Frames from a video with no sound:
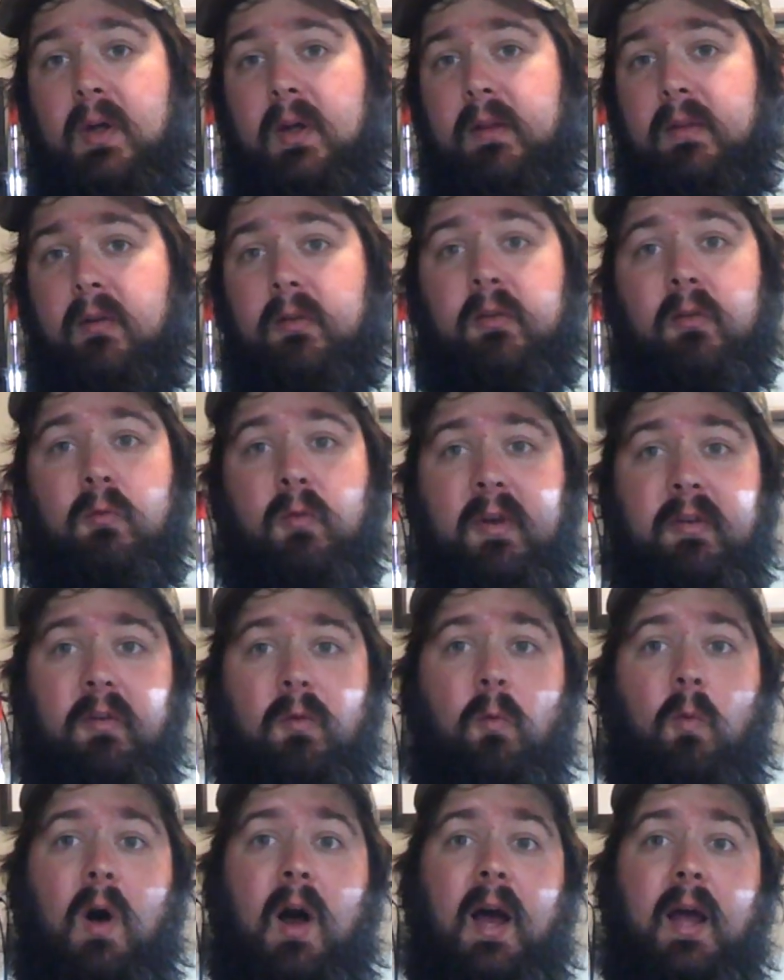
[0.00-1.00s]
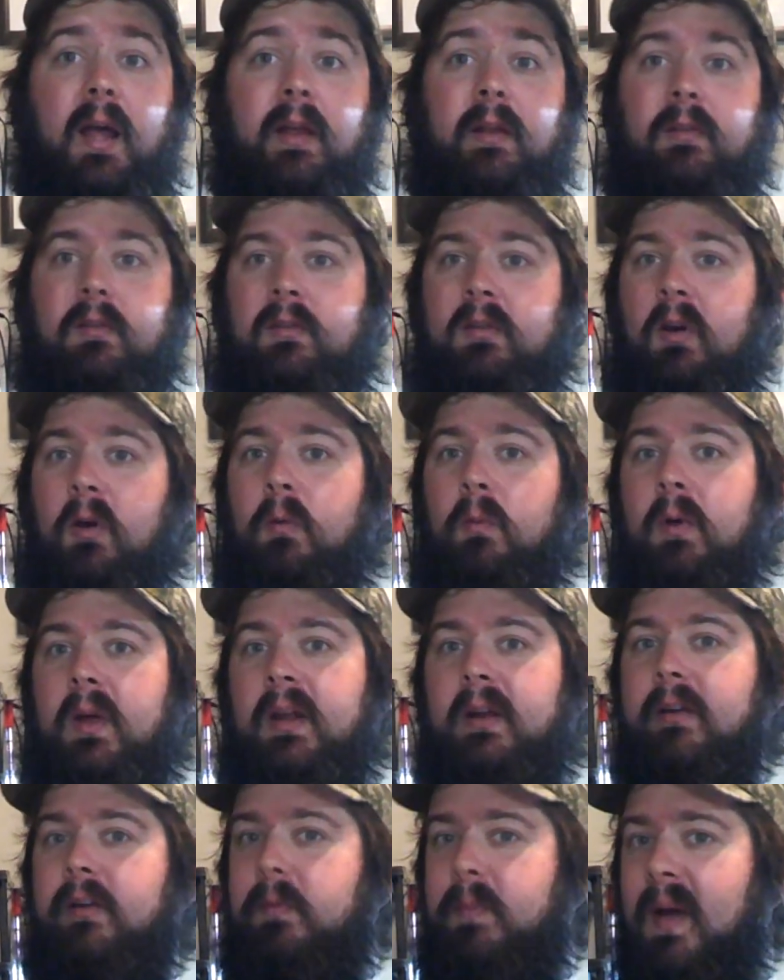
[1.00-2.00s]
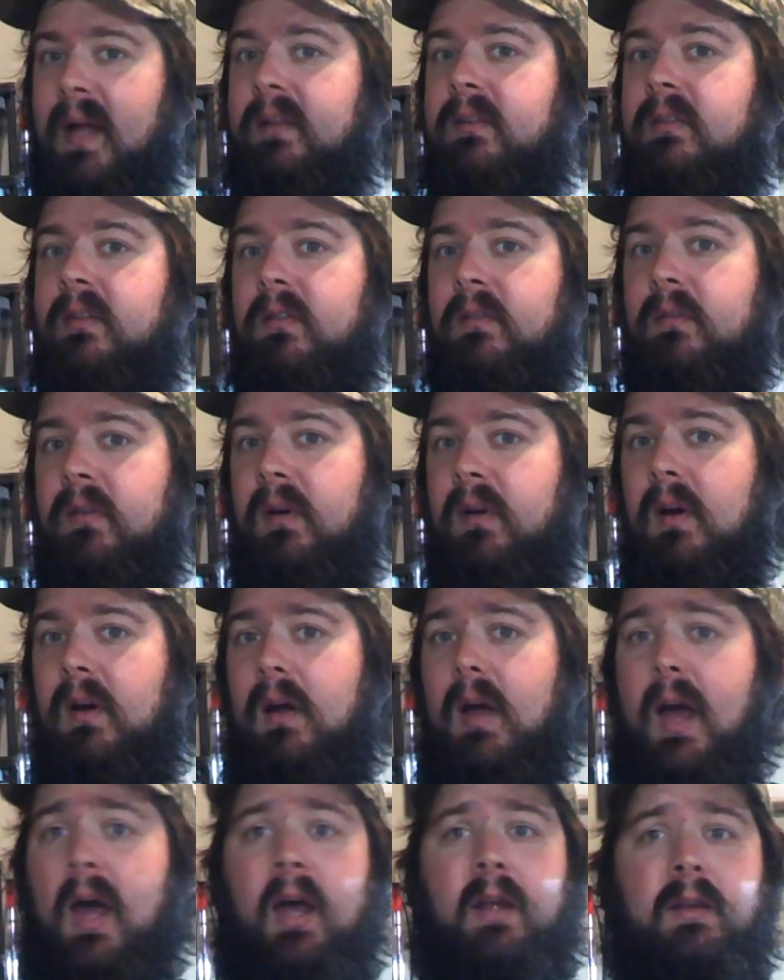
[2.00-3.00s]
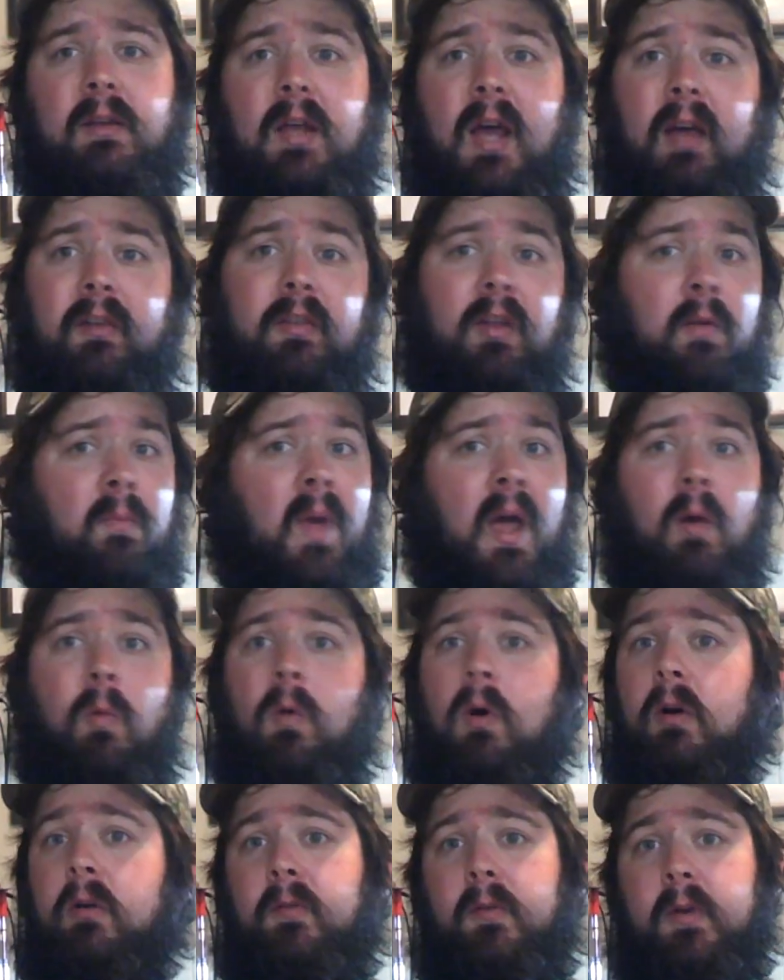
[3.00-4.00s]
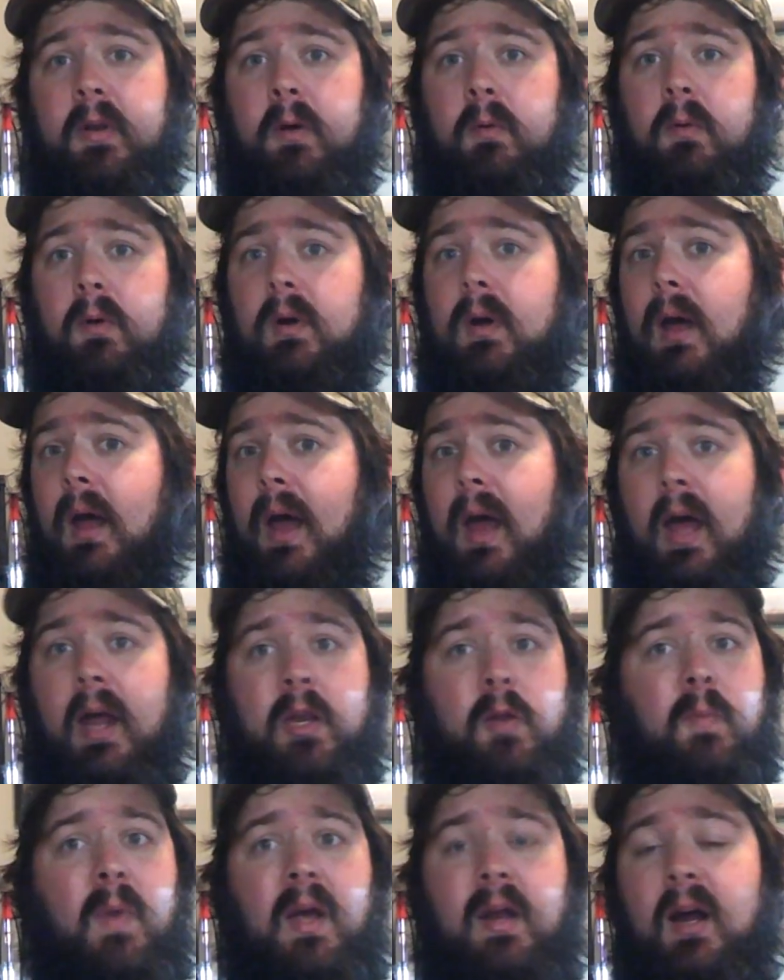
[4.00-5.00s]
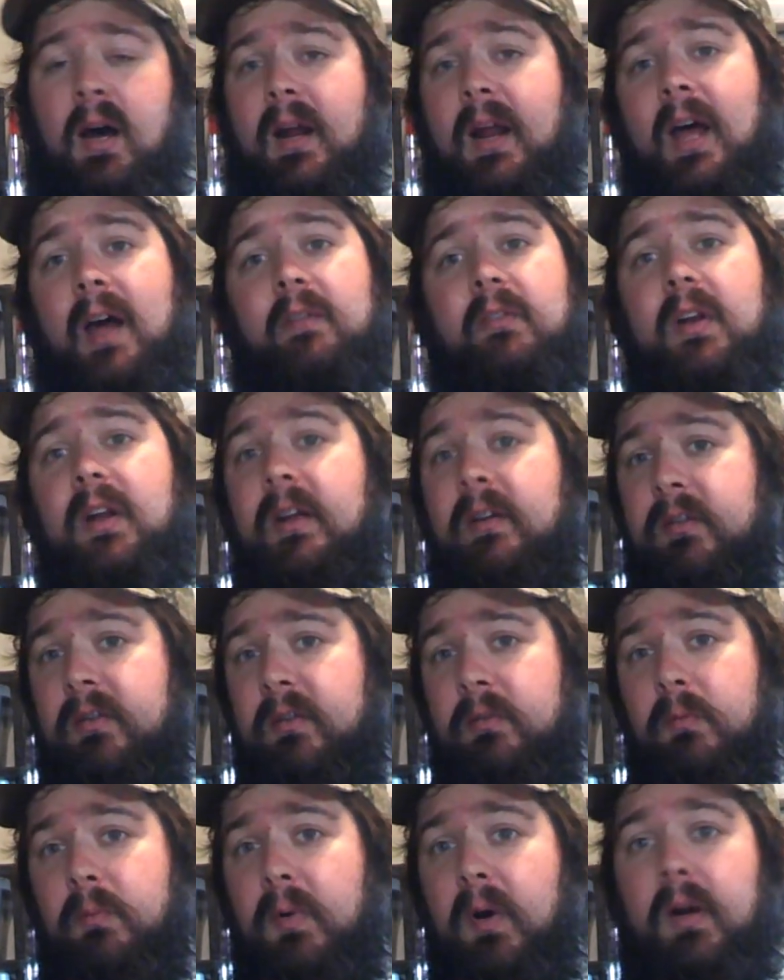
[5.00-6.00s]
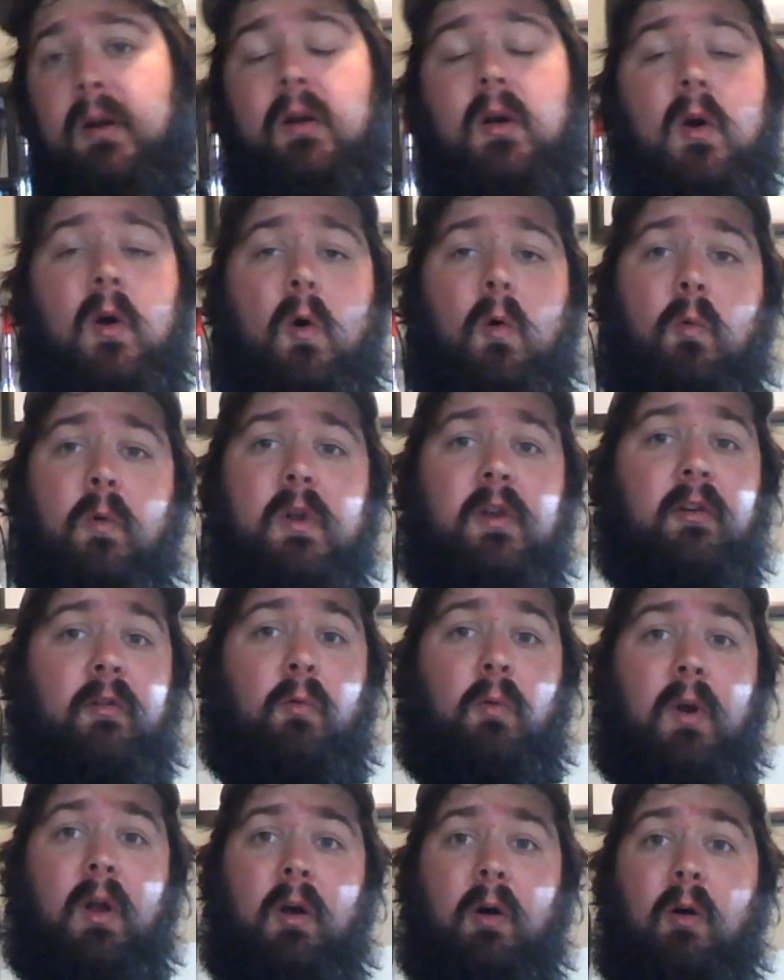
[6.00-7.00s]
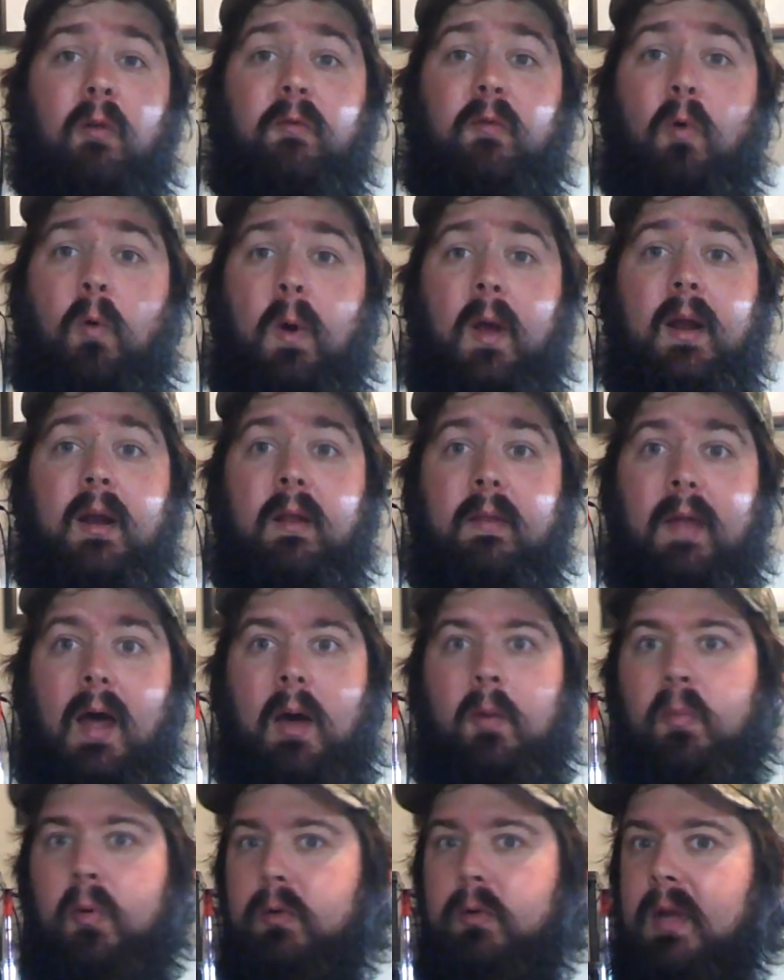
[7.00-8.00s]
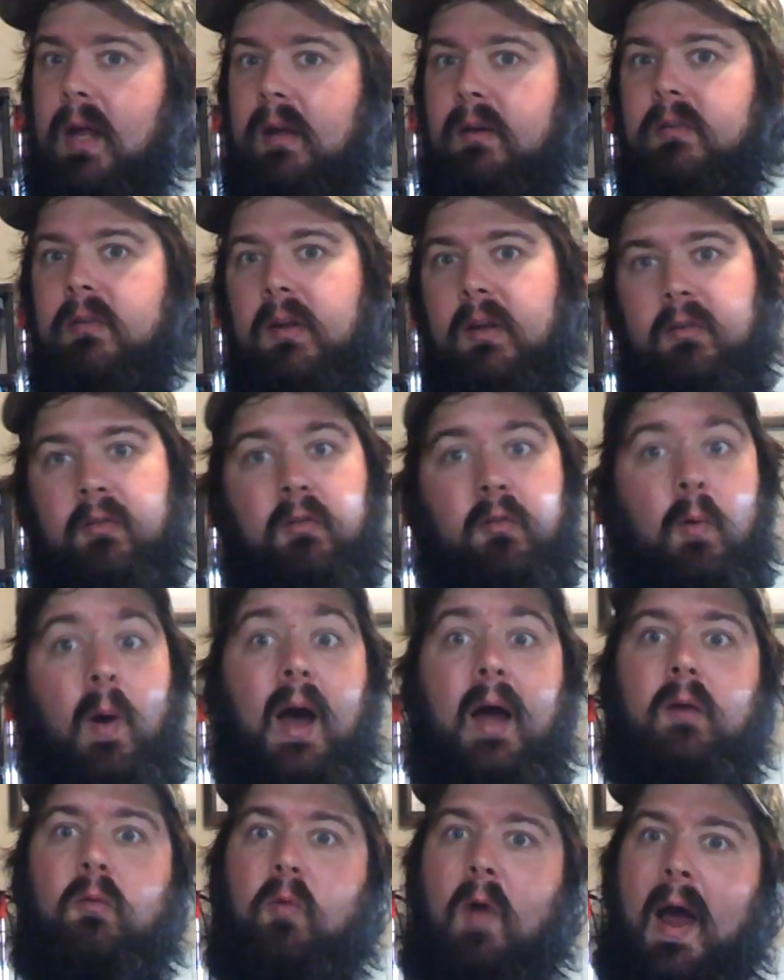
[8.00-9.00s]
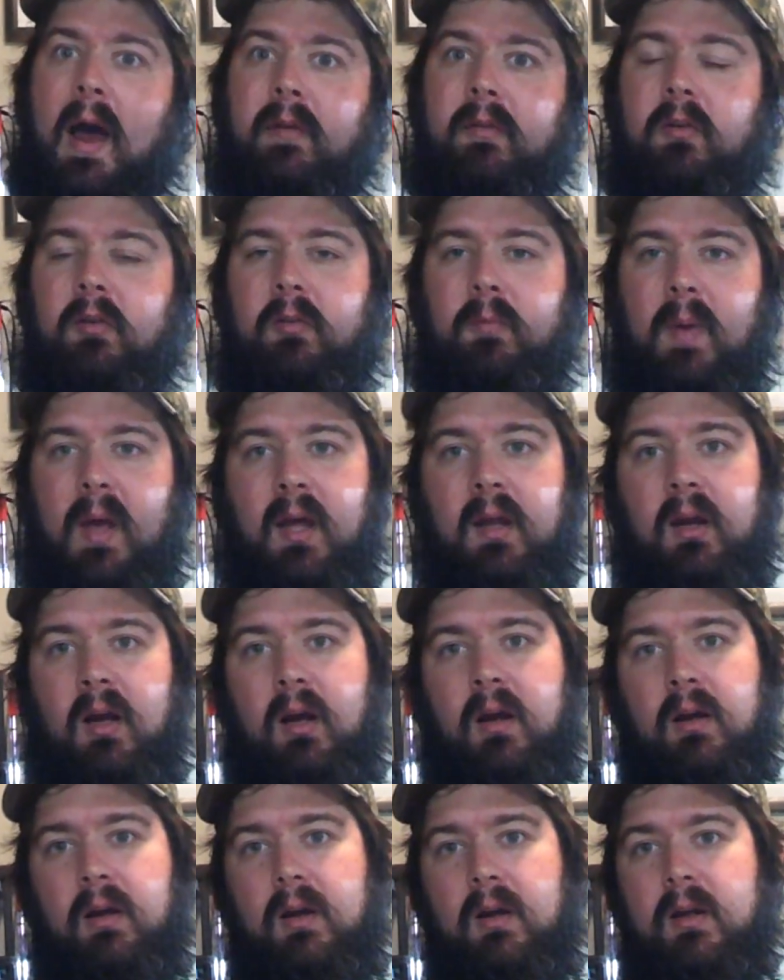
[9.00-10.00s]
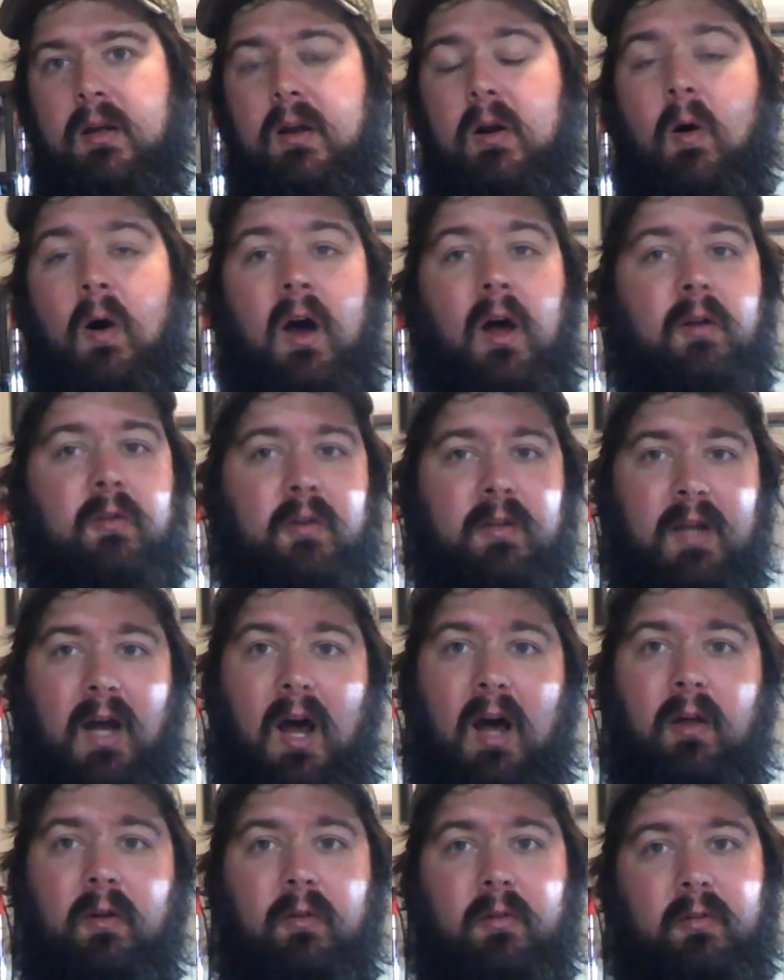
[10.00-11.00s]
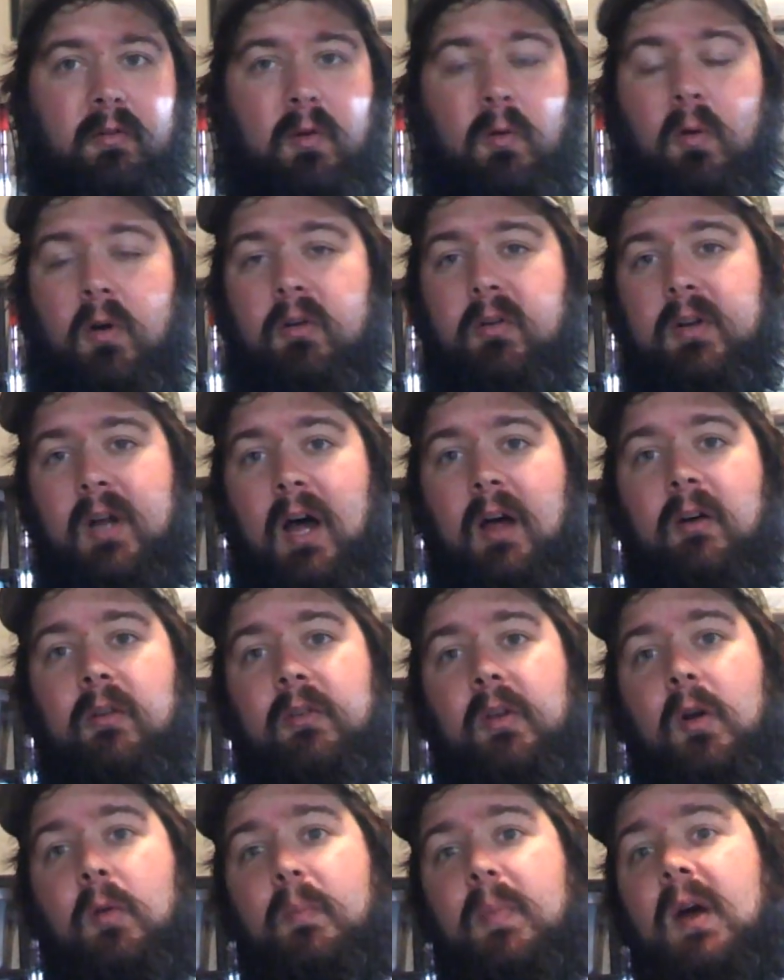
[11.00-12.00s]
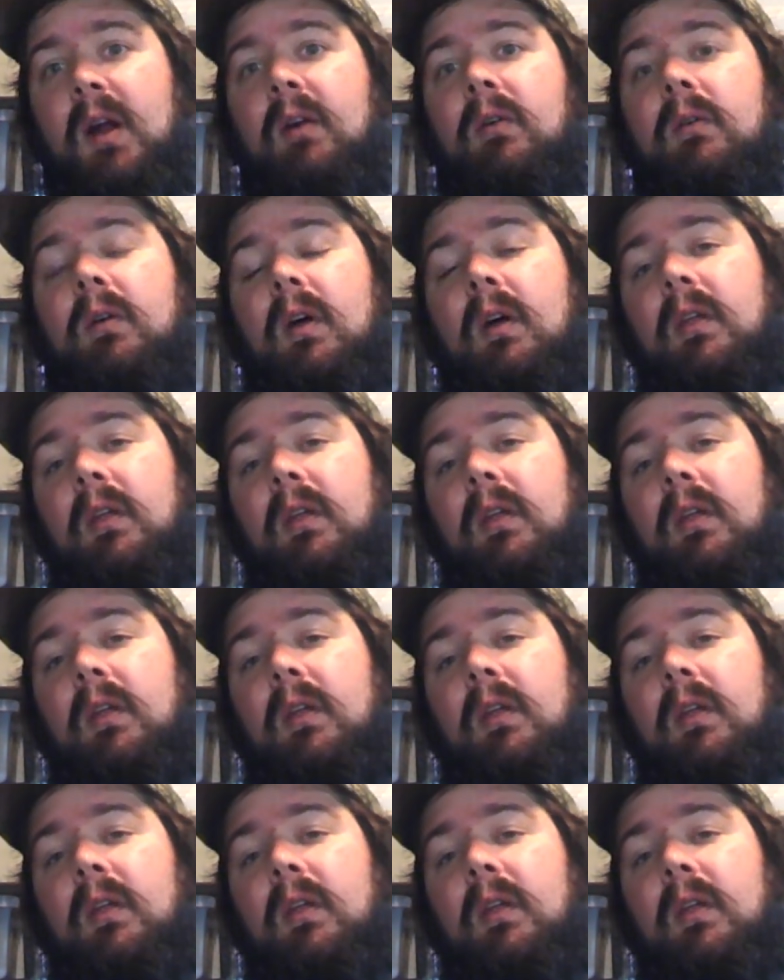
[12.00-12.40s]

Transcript: There's a reason why it's so inexpensive. And yes, it may work for you, and you may not have an issue, but we just want to avoid that potential issue. So I'd rather spend, $100, $200 on a better